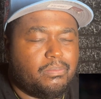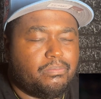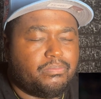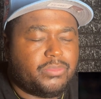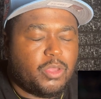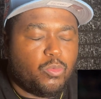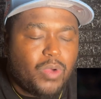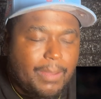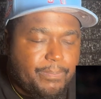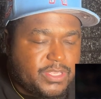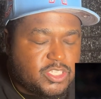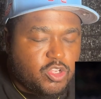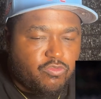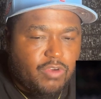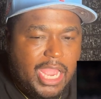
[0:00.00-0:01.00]

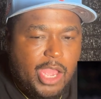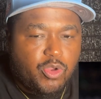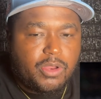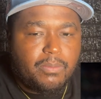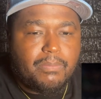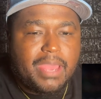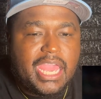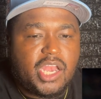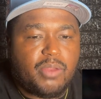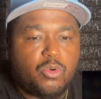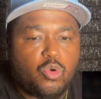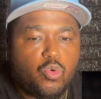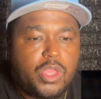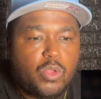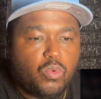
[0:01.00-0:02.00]
weapons around him made him
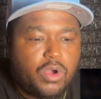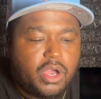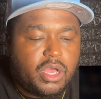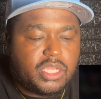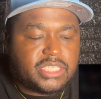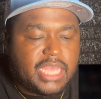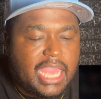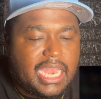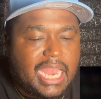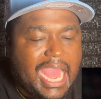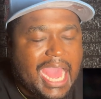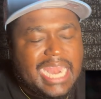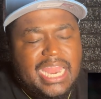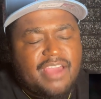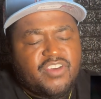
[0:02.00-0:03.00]
who he was. And
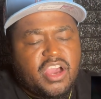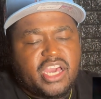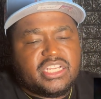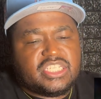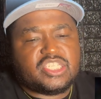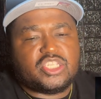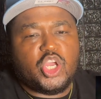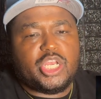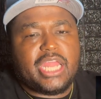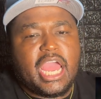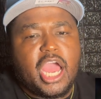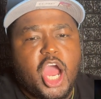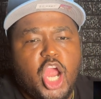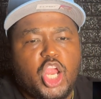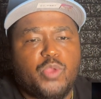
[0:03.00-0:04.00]
I never understood that
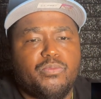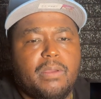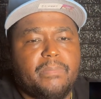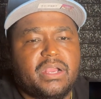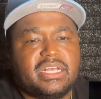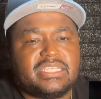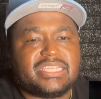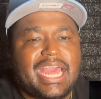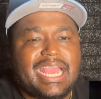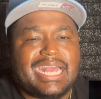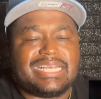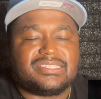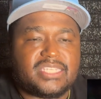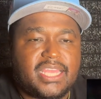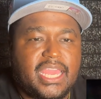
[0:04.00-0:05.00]
argument because, like I
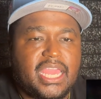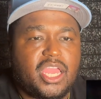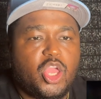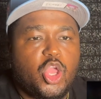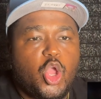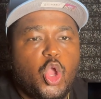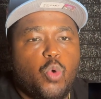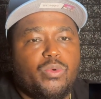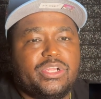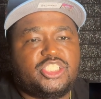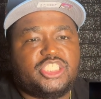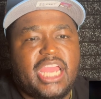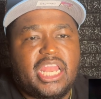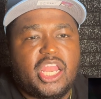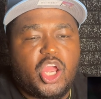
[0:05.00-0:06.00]
said, with
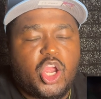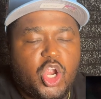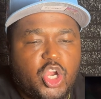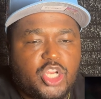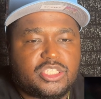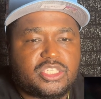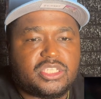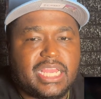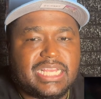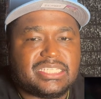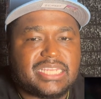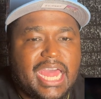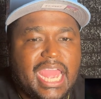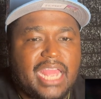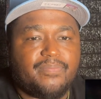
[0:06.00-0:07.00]
Jalen Hurts, it's
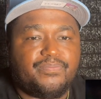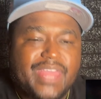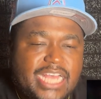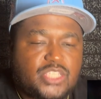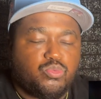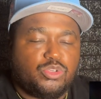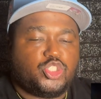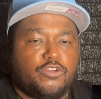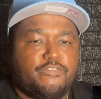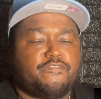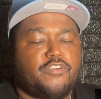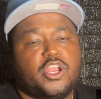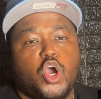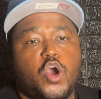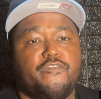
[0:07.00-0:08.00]
like that's what your
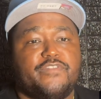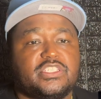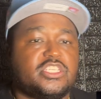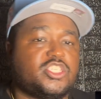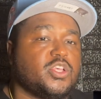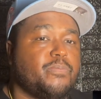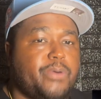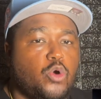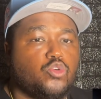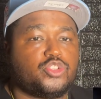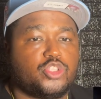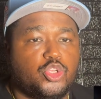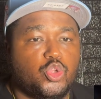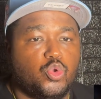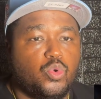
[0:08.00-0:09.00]
front office is supposed
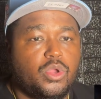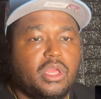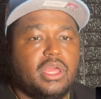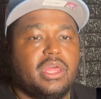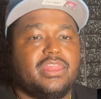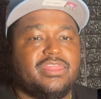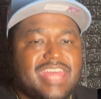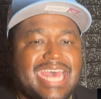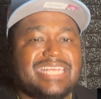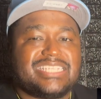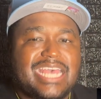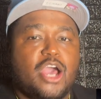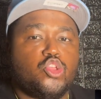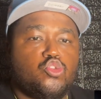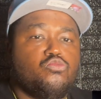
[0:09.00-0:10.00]
to do. That's
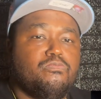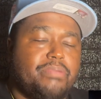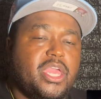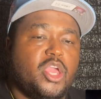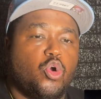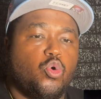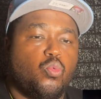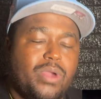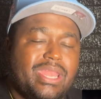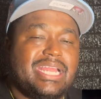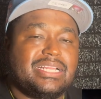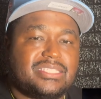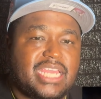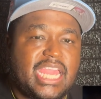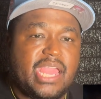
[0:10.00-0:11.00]
how you build
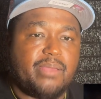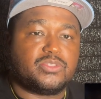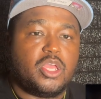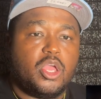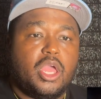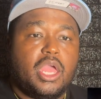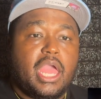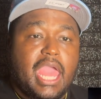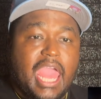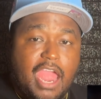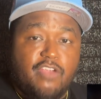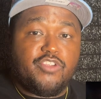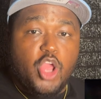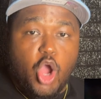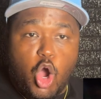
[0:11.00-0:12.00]
winning teams.
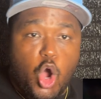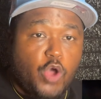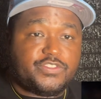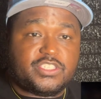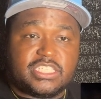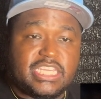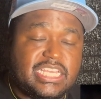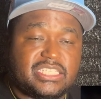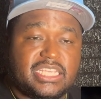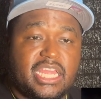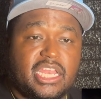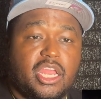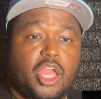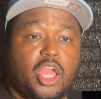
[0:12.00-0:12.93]
Every offseason,